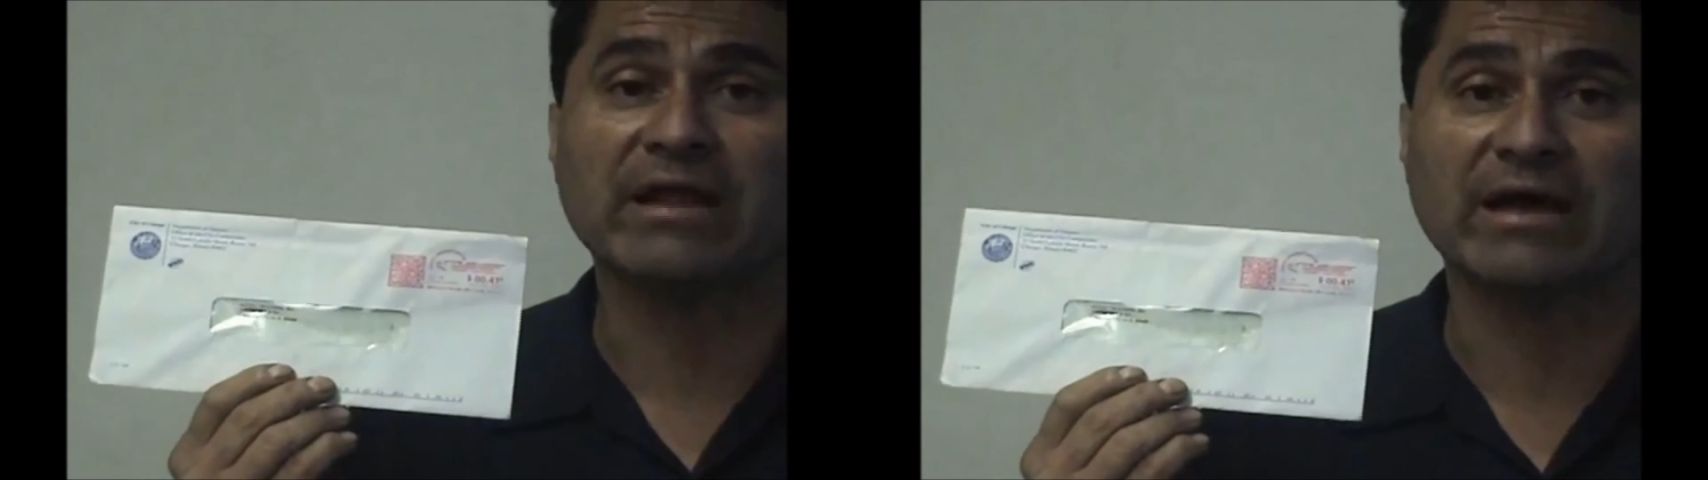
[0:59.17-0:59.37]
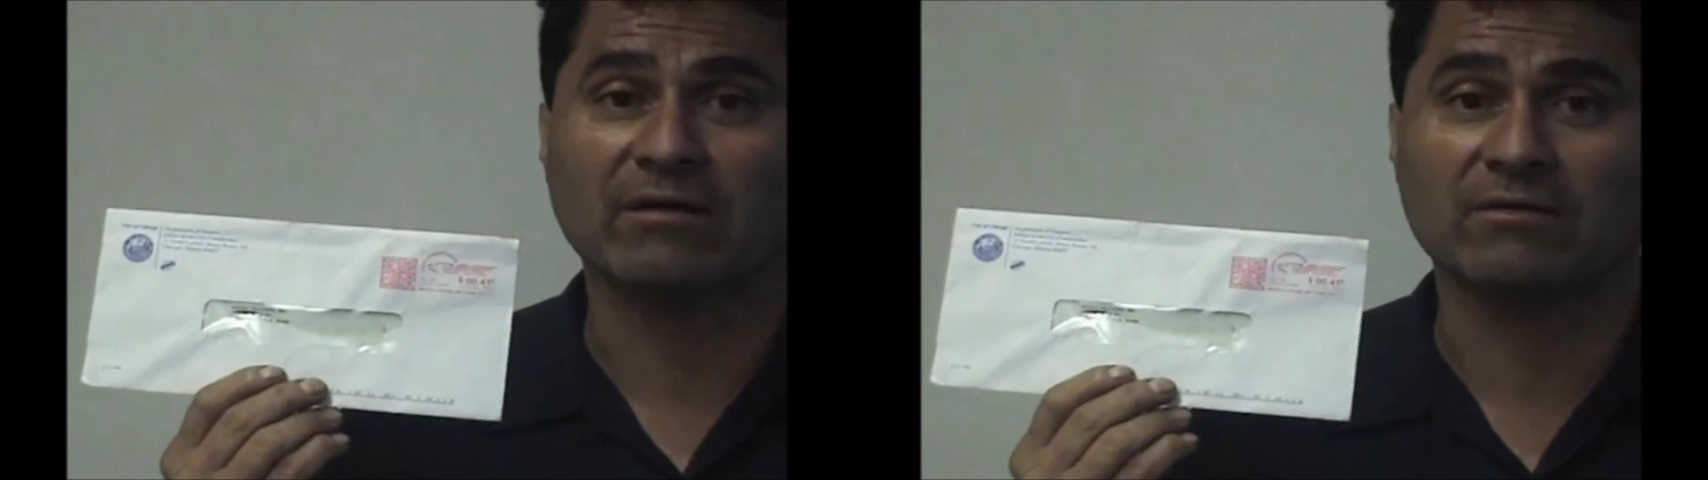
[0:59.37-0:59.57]

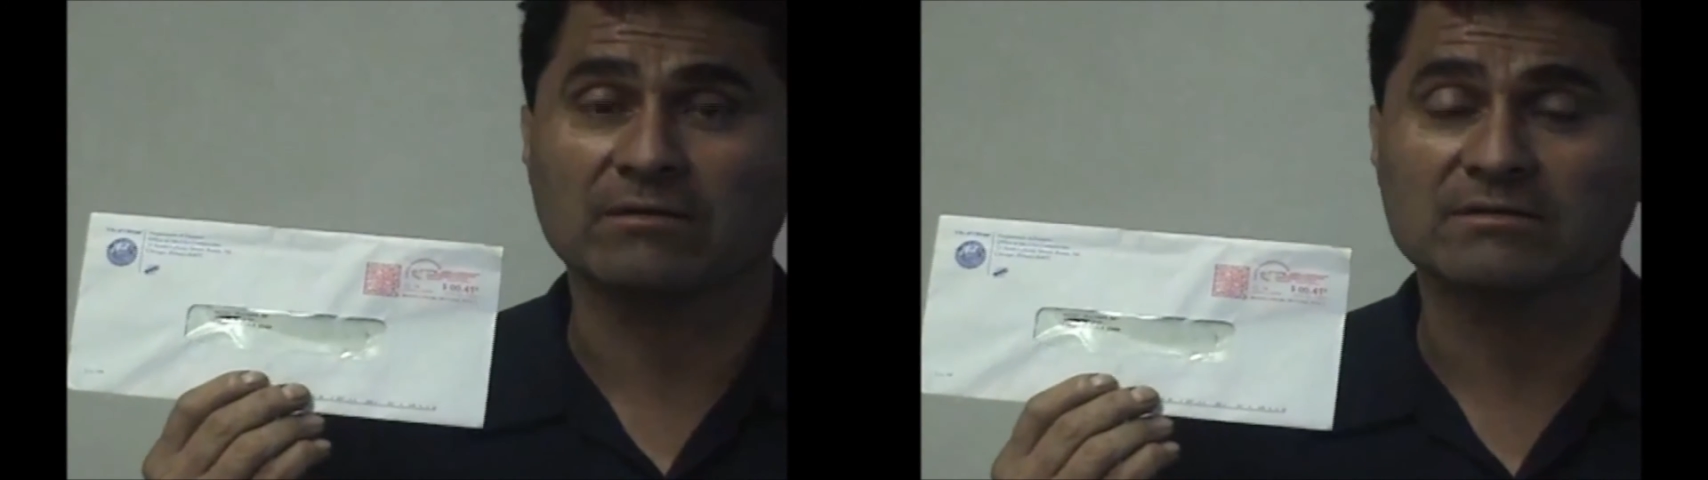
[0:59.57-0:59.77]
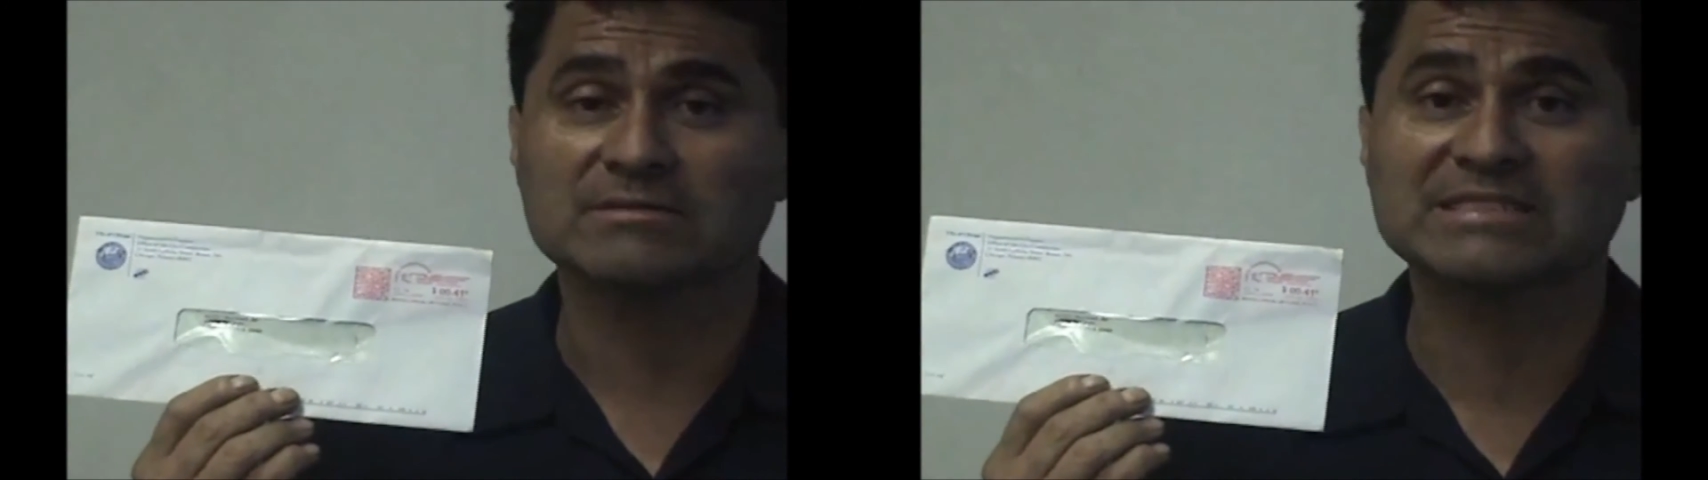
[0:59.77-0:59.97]
now
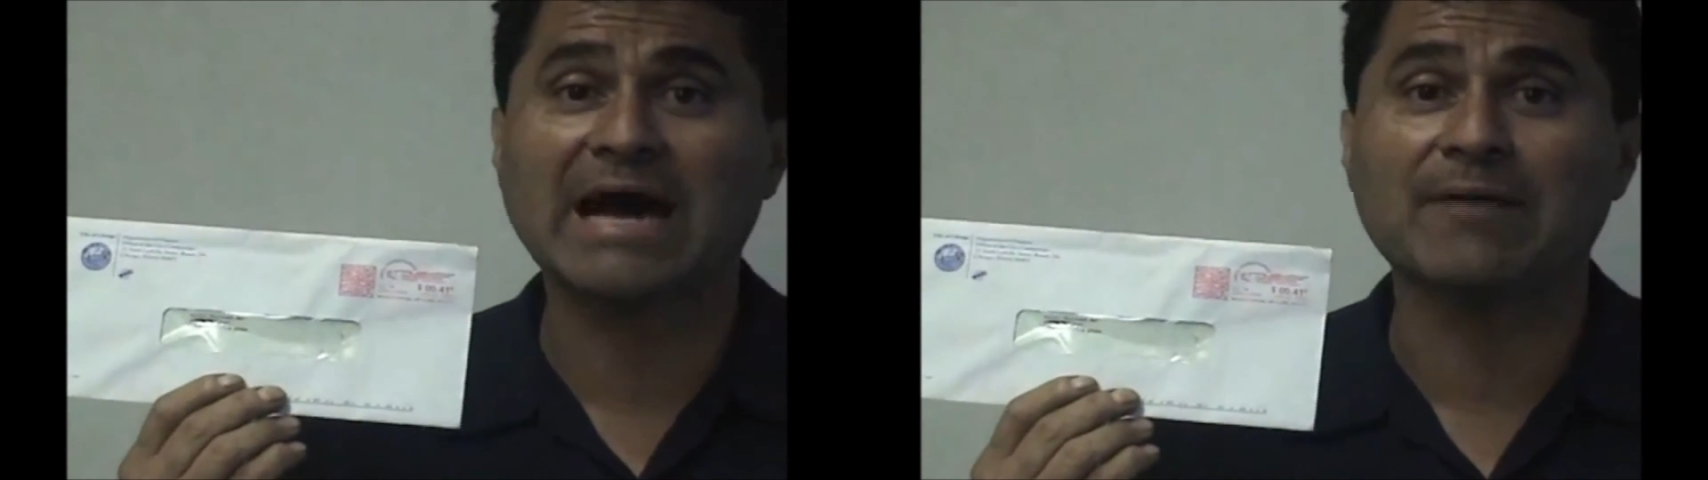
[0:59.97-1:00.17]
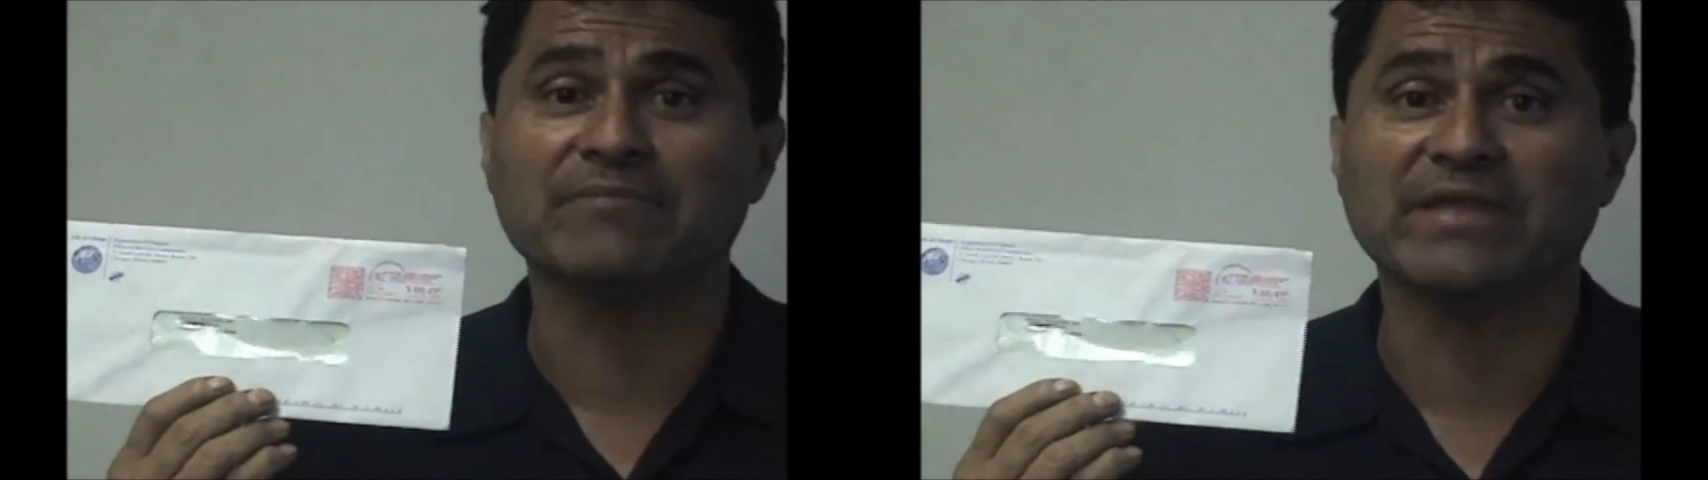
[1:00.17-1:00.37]

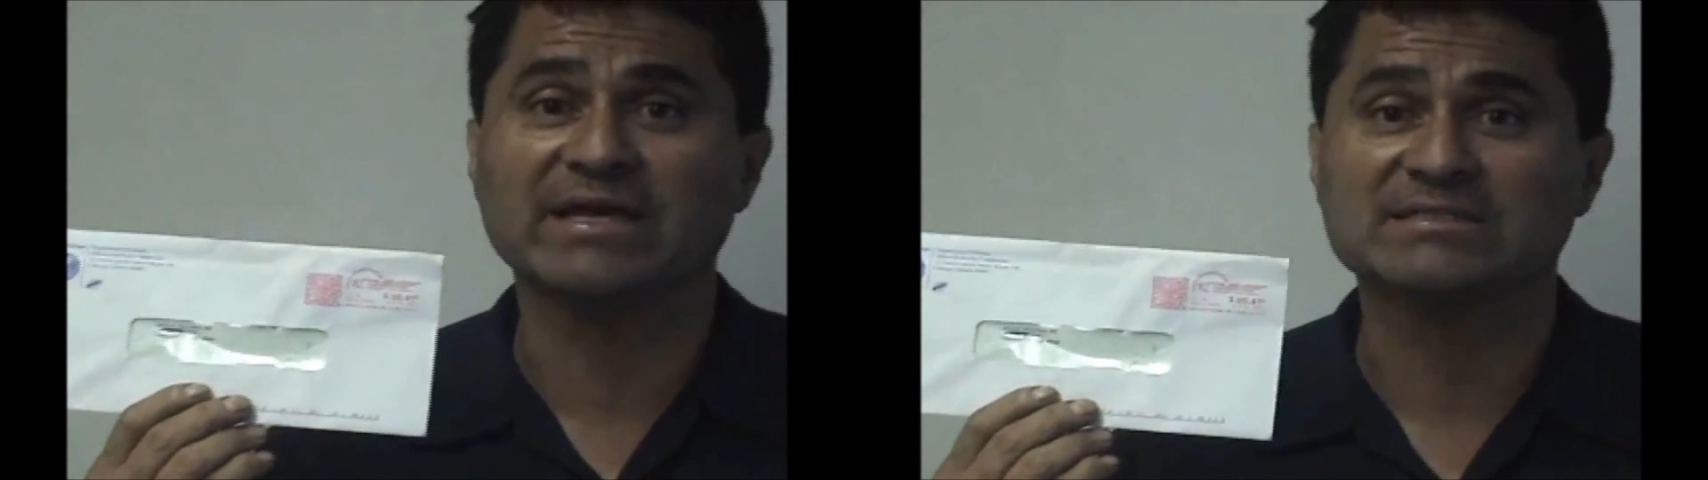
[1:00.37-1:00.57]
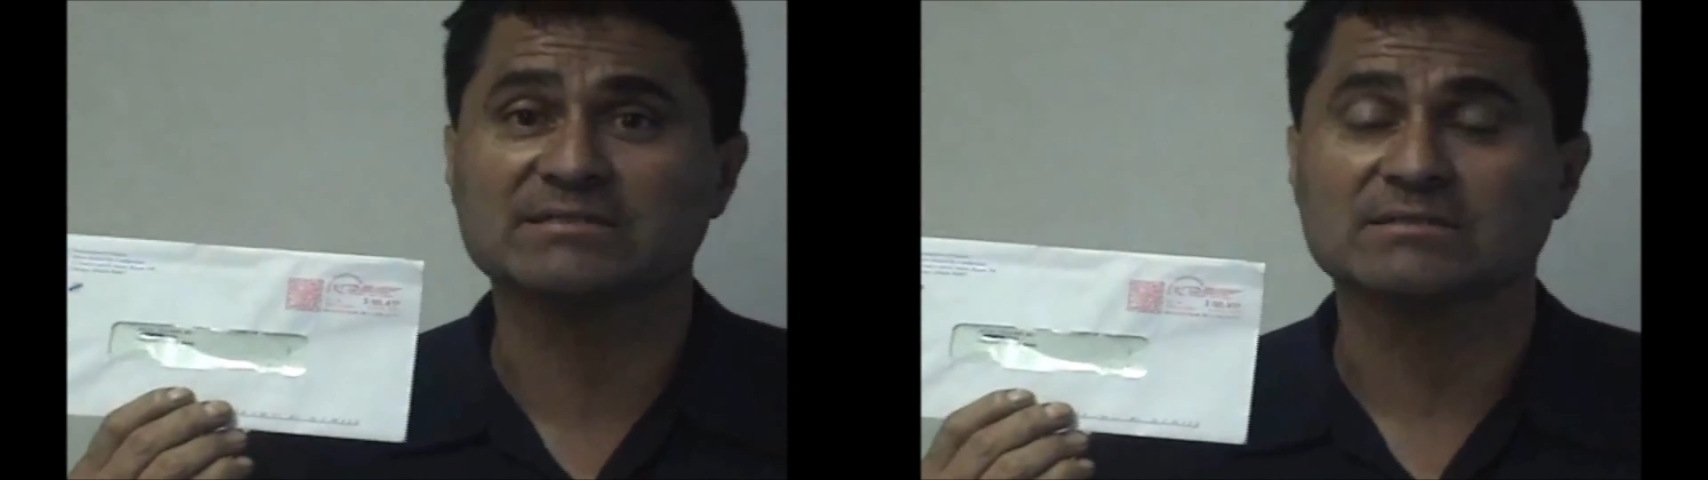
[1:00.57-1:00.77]
Tom
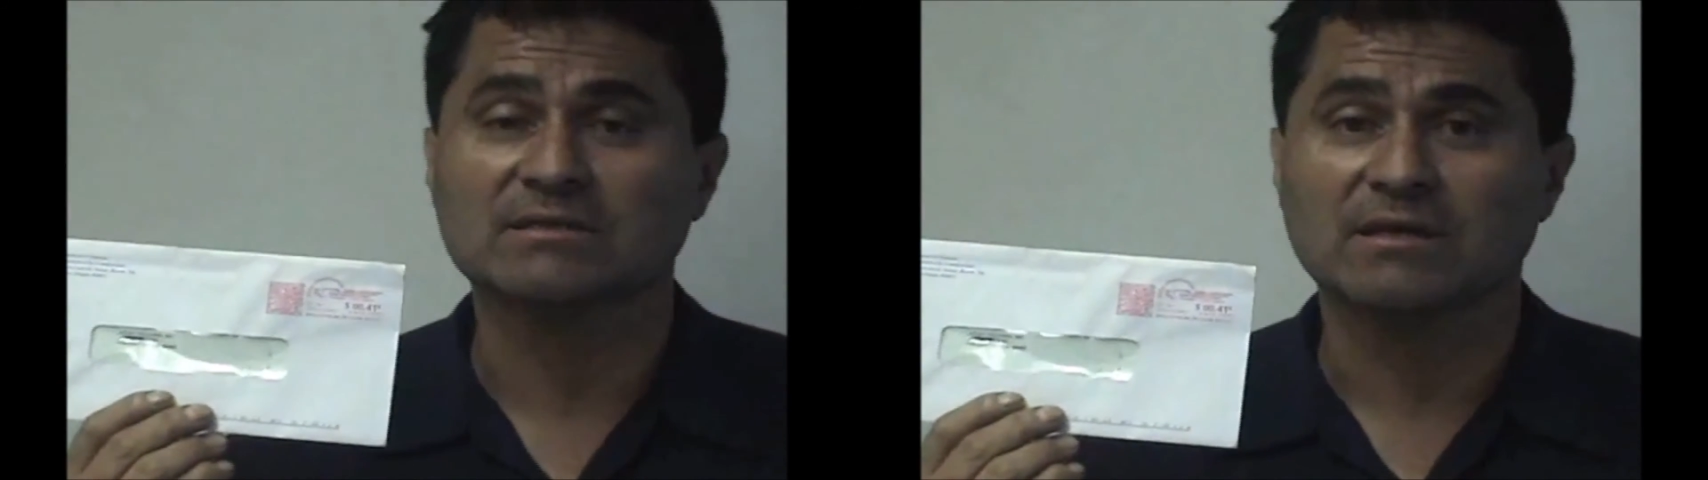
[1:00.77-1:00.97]
Ness